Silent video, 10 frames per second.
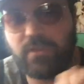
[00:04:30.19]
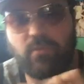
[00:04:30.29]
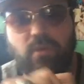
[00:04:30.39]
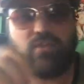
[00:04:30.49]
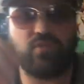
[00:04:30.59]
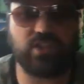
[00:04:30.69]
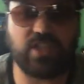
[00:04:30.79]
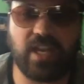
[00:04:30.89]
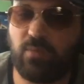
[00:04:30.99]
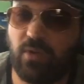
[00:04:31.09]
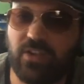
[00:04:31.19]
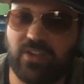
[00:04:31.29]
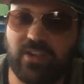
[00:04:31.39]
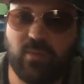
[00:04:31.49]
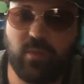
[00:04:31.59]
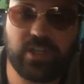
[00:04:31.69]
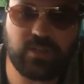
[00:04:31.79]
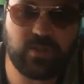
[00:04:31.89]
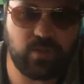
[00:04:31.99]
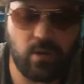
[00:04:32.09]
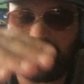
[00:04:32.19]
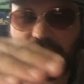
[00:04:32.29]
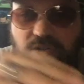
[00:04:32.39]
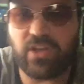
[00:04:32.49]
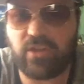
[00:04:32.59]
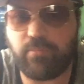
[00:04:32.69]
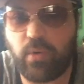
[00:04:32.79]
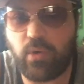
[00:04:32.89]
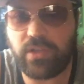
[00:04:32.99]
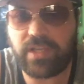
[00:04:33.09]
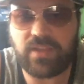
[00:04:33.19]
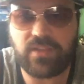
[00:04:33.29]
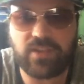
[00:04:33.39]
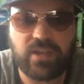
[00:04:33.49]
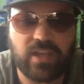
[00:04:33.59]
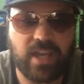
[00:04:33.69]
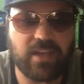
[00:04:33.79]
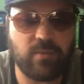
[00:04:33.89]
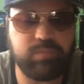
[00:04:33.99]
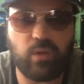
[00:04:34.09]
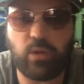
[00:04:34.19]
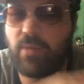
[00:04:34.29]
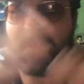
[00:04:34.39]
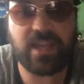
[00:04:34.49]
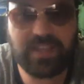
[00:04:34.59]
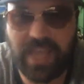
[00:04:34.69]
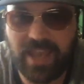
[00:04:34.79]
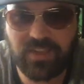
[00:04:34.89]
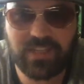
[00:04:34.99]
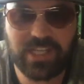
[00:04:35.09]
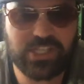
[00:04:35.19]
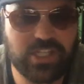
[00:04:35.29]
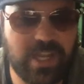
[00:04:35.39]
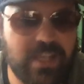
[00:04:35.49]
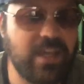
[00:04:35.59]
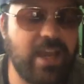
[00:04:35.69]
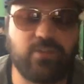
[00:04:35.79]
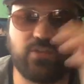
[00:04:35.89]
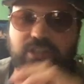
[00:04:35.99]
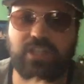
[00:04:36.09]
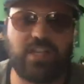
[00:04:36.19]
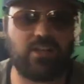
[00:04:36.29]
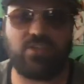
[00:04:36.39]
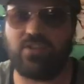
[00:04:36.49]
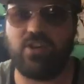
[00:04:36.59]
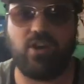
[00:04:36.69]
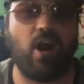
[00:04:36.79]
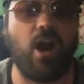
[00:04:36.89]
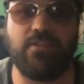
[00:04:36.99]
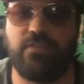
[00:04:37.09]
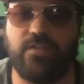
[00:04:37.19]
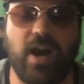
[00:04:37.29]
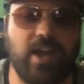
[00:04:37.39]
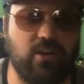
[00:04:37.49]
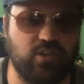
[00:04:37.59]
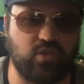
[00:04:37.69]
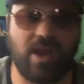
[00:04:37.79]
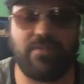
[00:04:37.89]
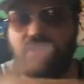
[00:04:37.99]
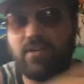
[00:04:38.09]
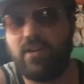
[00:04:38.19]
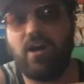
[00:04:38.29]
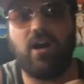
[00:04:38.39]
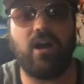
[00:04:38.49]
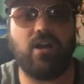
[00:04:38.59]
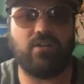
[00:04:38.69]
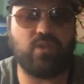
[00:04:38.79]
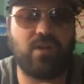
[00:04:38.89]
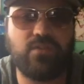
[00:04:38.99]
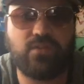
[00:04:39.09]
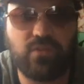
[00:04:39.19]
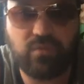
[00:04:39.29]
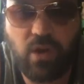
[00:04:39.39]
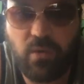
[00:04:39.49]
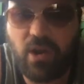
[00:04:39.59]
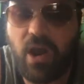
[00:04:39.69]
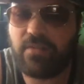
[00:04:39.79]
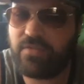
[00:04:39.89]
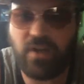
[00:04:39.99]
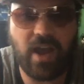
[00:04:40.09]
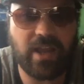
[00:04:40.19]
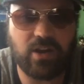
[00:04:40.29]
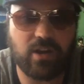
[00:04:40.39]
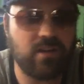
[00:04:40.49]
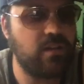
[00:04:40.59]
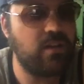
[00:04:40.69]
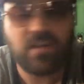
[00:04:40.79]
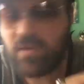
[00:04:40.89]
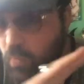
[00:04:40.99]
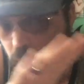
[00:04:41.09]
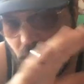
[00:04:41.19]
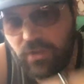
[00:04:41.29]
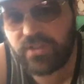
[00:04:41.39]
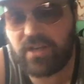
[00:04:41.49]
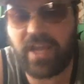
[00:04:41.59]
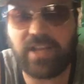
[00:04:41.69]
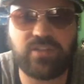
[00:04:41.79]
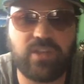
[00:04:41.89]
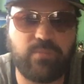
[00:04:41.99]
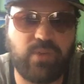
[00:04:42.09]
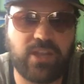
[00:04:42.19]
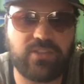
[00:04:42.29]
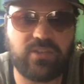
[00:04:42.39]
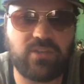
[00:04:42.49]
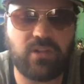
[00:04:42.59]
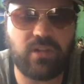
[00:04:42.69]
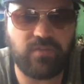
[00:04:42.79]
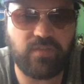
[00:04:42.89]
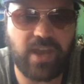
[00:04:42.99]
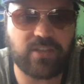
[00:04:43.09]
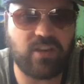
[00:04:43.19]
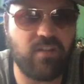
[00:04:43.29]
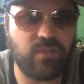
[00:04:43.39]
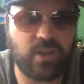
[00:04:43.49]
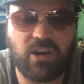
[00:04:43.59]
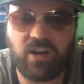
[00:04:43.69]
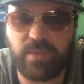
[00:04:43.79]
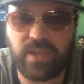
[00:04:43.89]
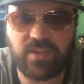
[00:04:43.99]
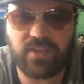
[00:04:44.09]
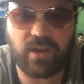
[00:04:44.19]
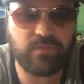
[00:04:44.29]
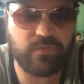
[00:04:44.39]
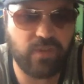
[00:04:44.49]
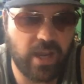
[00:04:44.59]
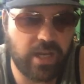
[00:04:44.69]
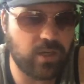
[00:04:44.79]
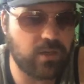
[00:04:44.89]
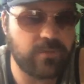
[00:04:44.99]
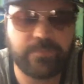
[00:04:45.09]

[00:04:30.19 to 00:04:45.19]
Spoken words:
When Christine was going after the other bullies and blowing up that gas station, and Christine is just on fire, driving through the road on fire. Well done, excellent practical effect of the car being set on fire,